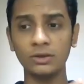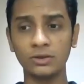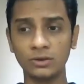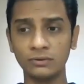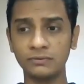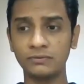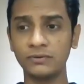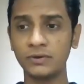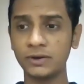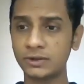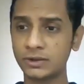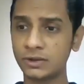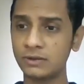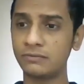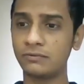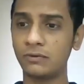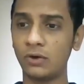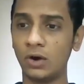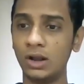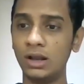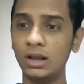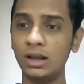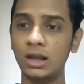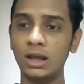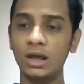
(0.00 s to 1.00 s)
So first of
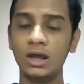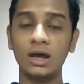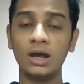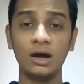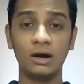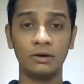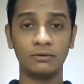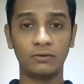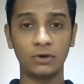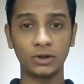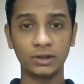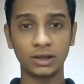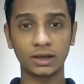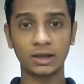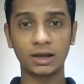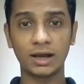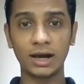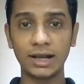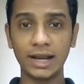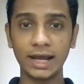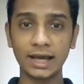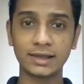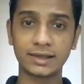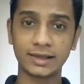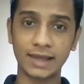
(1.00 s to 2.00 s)
all, for the
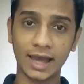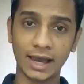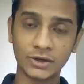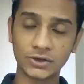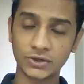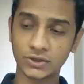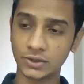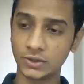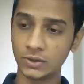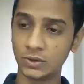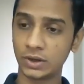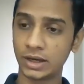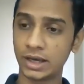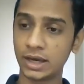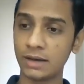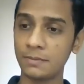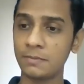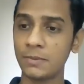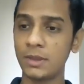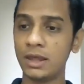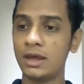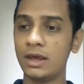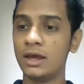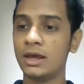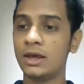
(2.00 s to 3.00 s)
correct section, okay,
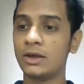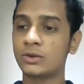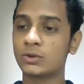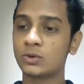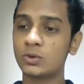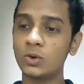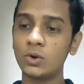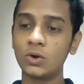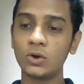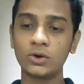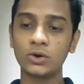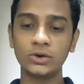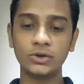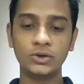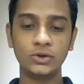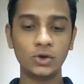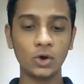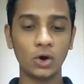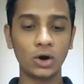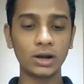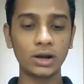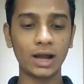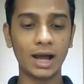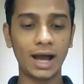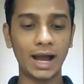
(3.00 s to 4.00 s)
so
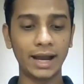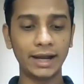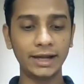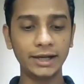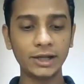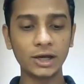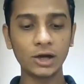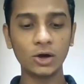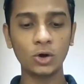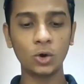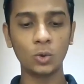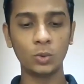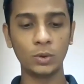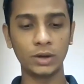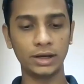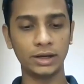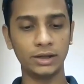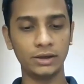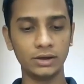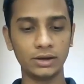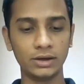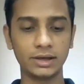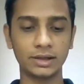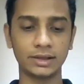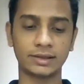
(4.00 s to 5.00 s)
your idea over
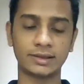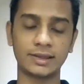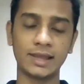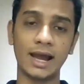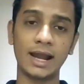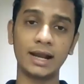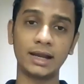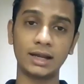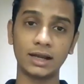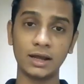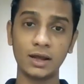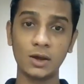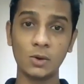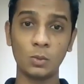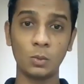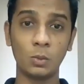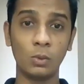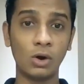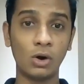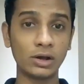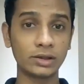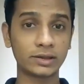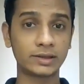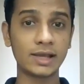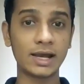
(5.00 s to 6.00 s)
here is that,
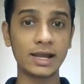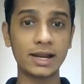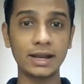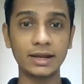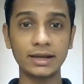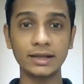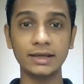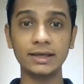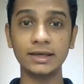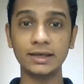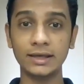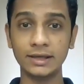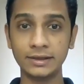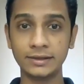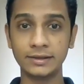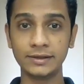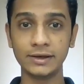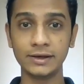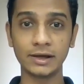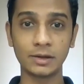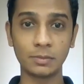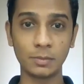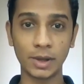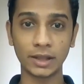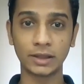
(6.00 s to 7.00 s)
was there any
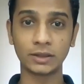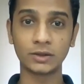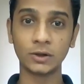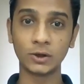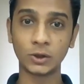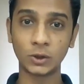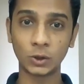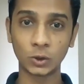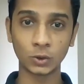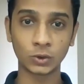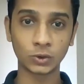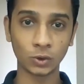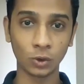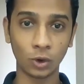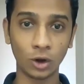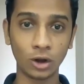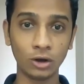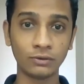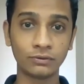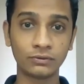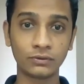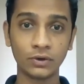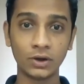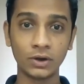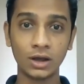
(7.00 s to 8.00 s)
easier method to
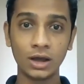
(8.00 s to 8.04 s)
solve?